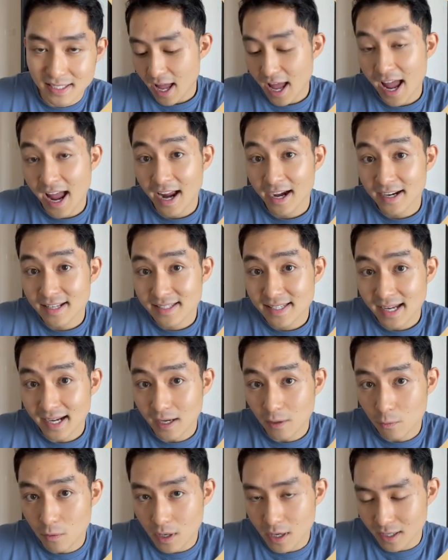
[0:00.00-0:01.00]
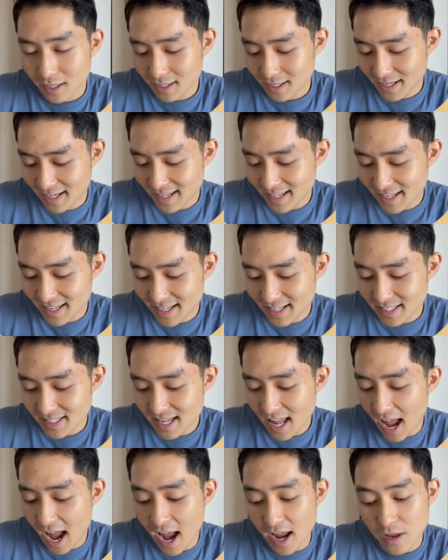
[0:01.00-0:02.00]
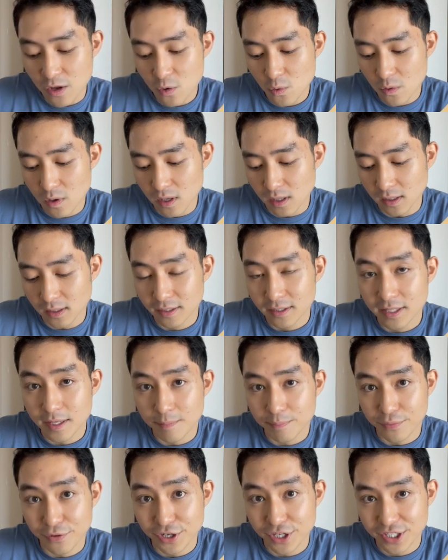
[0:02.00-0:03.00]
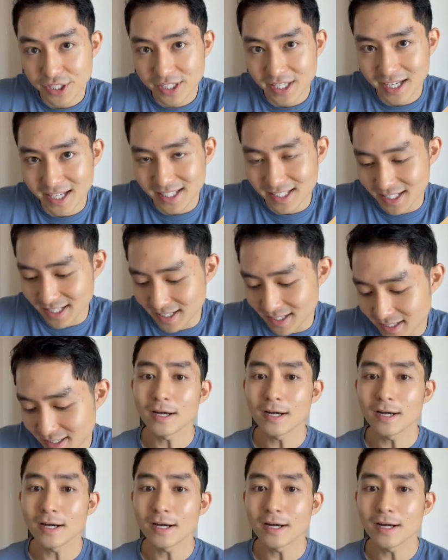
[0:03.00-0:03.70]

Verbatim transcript: And the second one is annual depreciation.